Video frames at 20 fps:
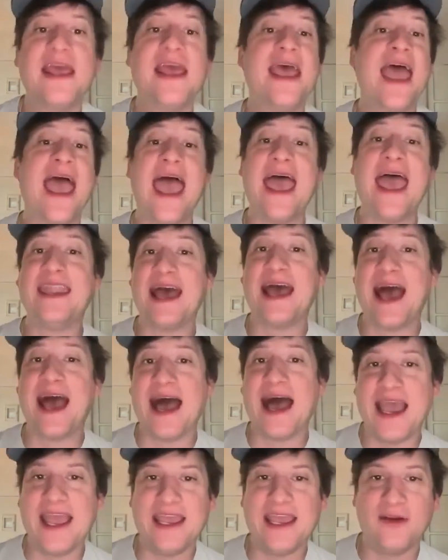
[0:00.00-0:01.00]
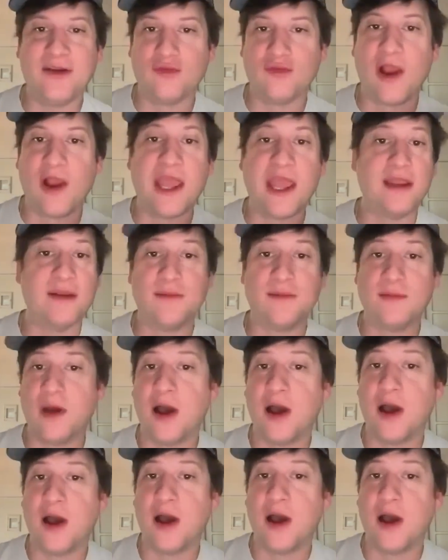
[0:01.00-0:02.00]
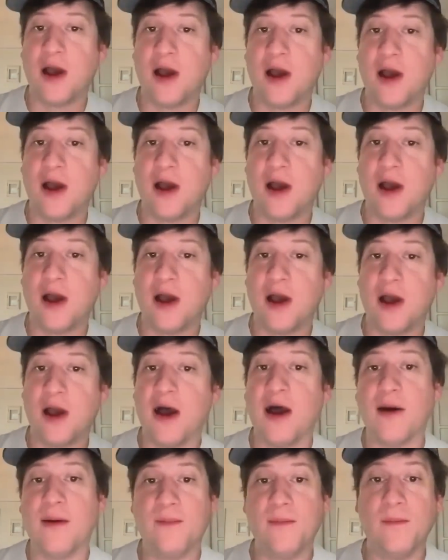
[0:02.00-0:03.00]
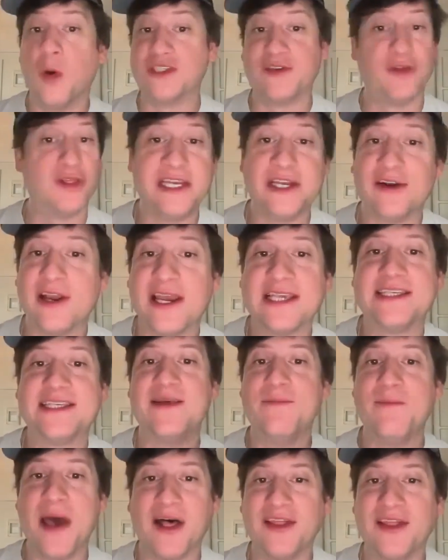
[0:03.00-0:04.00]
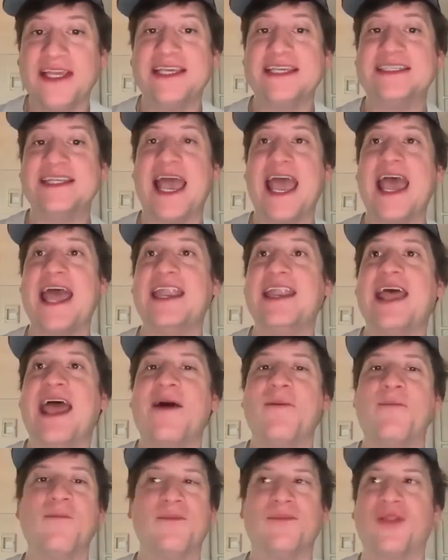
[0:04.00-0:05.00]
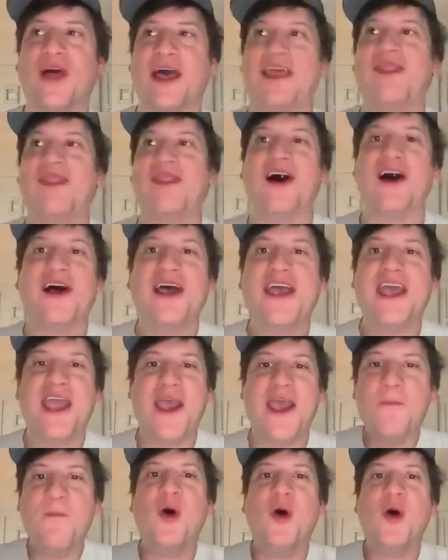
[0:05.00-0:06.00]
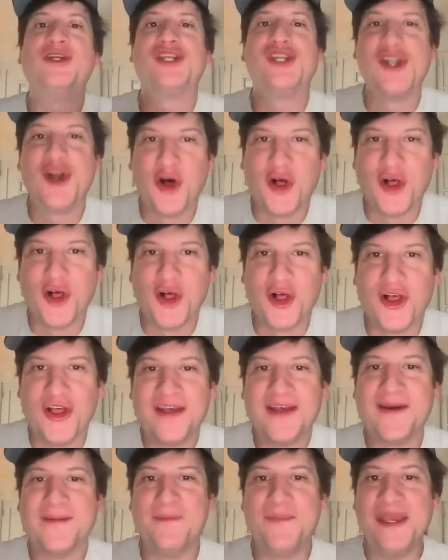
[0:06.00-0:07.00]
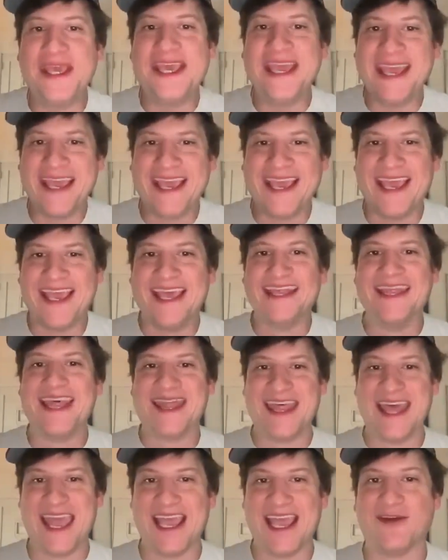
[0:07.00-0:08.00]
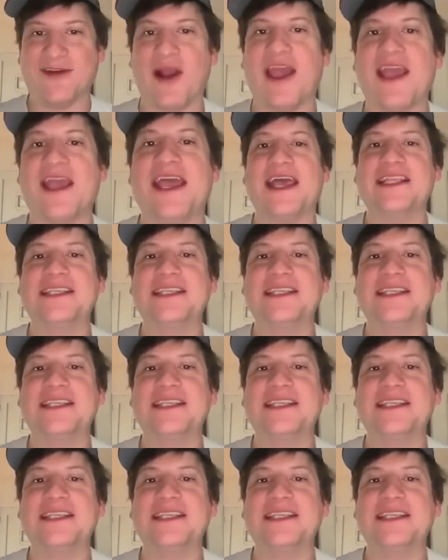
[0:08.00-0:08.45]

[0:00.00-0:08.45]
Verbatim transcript: And I write um, most of the lyrics and the melodies, and am like the emotional being in the thing, right?